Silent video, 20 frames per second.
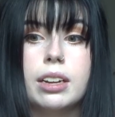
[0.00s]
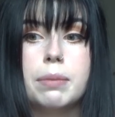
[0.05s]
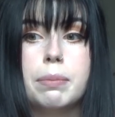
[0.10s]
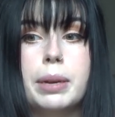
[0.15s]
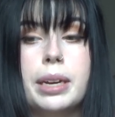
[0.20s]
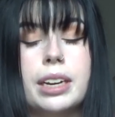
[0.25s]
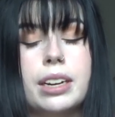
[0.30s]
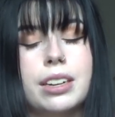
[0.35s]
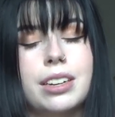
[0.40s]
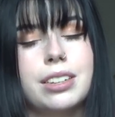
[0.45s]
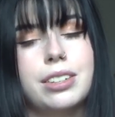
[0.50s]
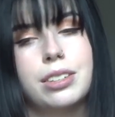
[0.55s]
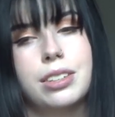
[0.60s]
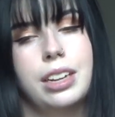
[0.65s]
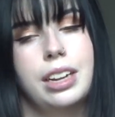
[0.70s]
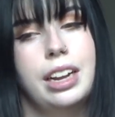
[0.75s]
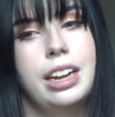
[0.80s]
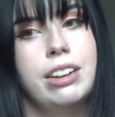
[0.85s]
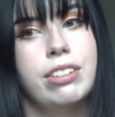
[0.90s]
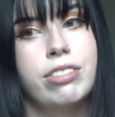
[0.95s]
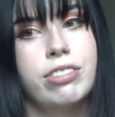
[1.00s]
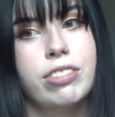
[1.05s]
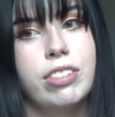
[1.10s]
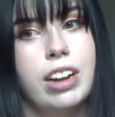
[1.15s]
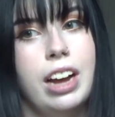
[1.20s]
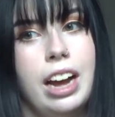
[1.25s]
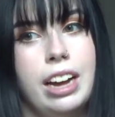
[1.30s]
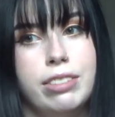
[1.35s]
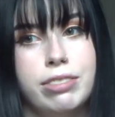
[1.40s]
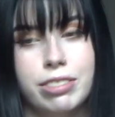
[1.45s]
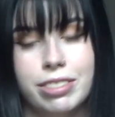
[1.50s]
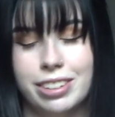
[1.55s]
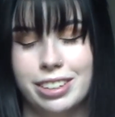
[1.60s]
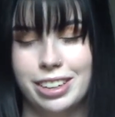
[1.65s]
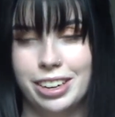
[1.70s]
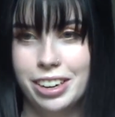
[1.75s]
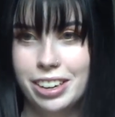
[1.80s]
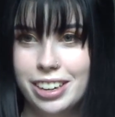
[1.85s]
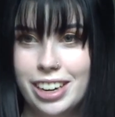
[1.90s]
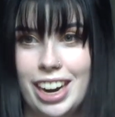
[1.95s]
because if I've
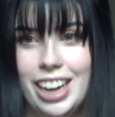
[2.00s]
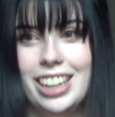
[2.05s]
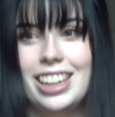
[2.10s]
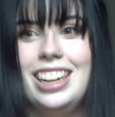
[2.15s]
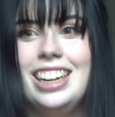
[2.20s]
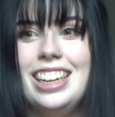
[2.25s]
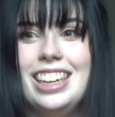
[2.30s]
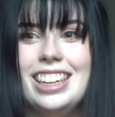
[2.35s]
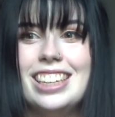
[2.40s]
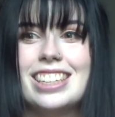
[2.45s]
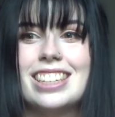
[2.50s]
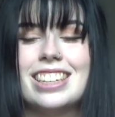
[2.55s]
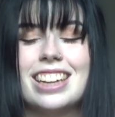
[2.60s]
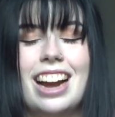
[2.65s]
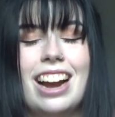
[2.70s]
heard at least,